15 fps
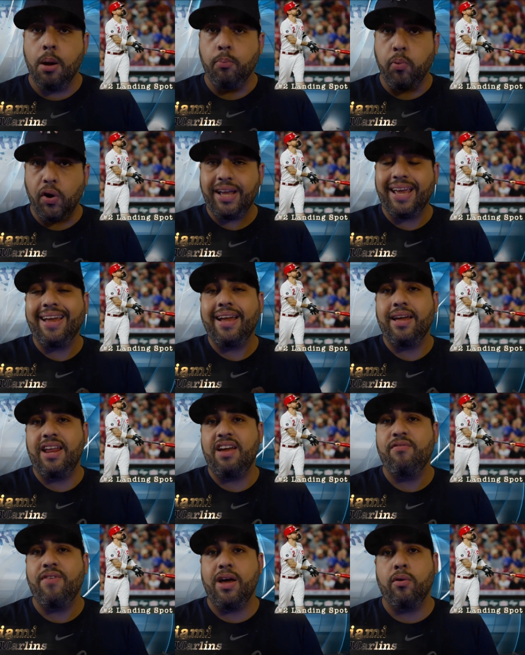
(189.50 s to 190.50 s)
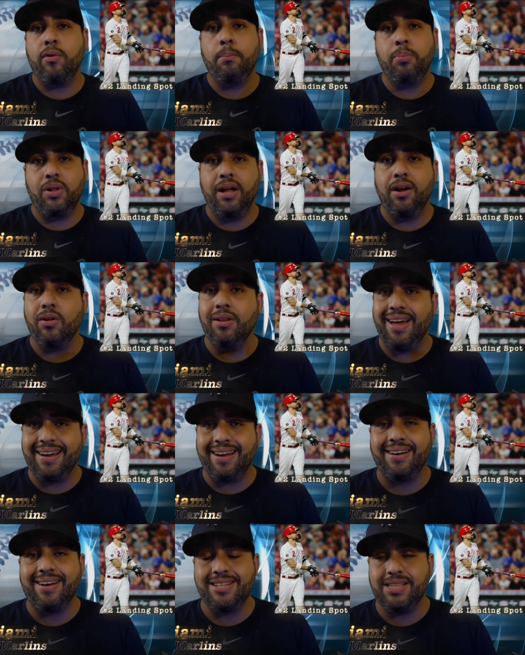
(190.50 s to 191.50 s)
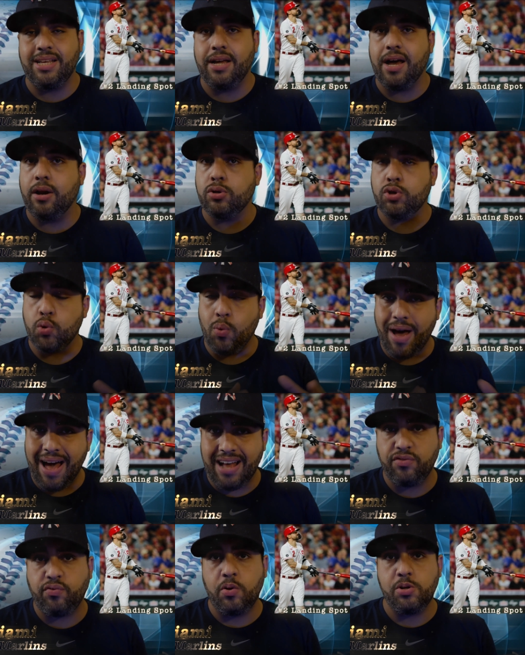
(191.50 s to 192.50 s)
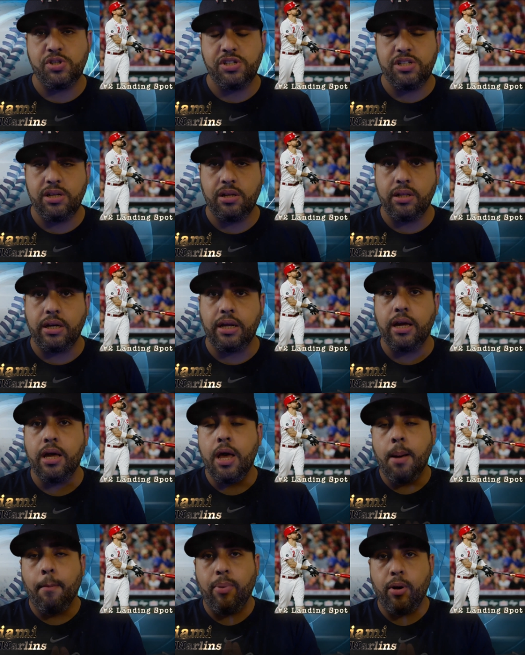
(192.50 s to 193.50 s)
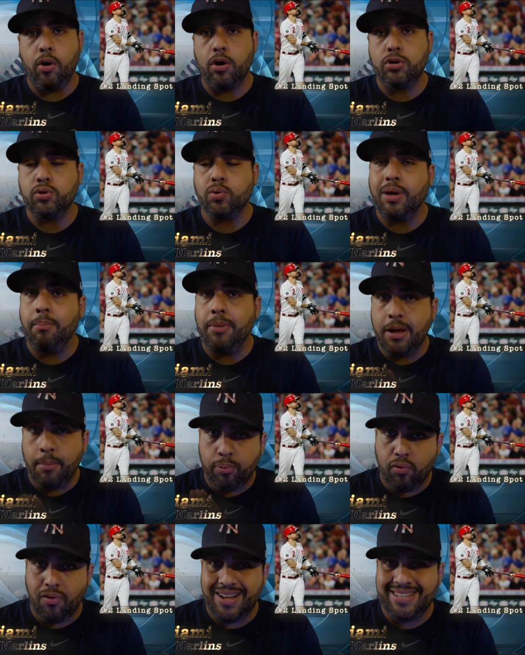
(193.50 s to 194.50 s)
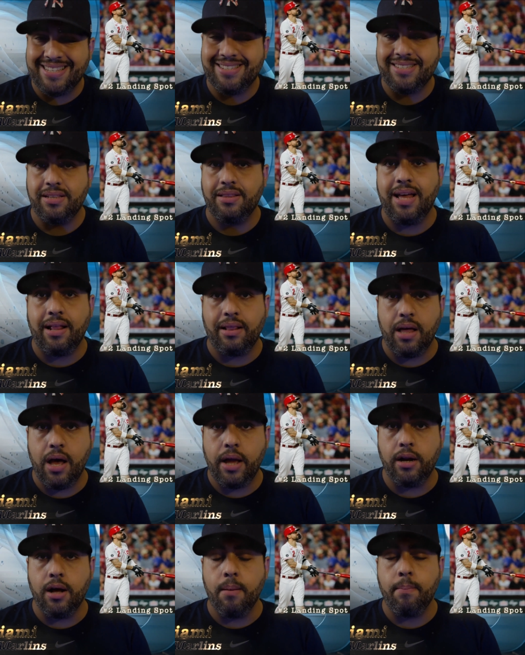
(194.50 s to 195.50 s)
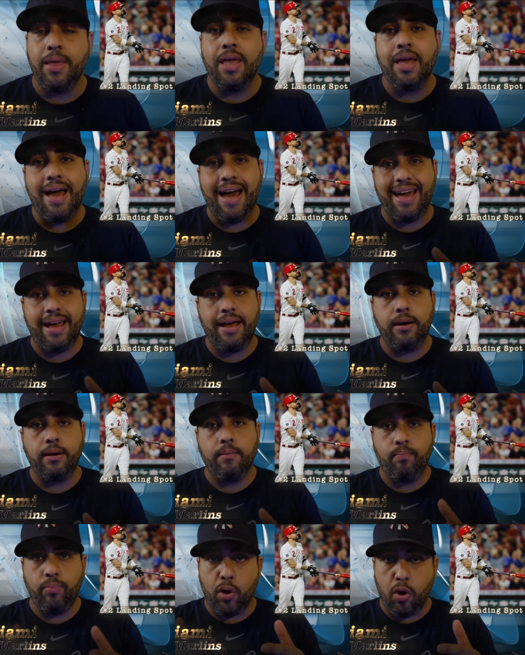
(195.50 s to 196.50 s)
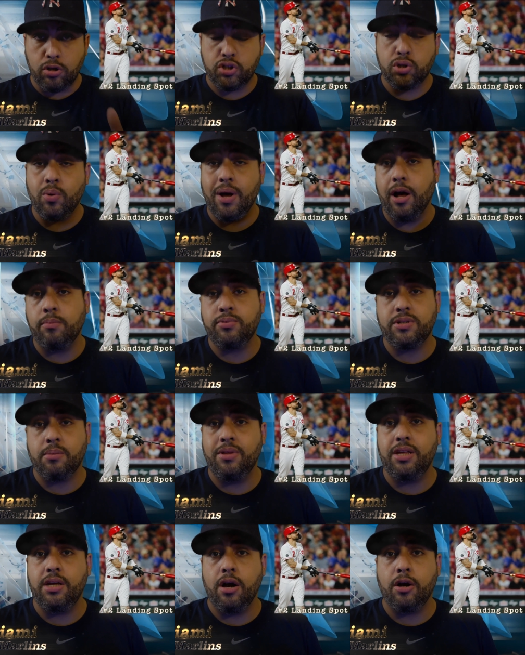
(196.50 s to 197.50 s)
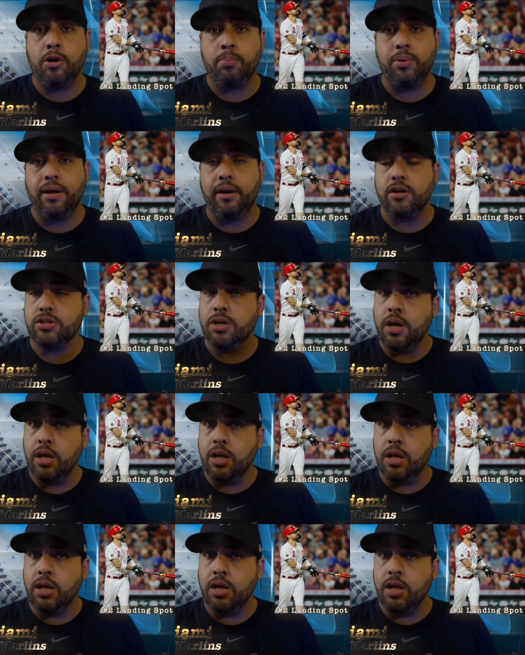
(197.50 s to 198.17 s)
Bringing in a veteran player like a Castellanos who has versatility, but also can be a presence in that lineup and also help some of the younger players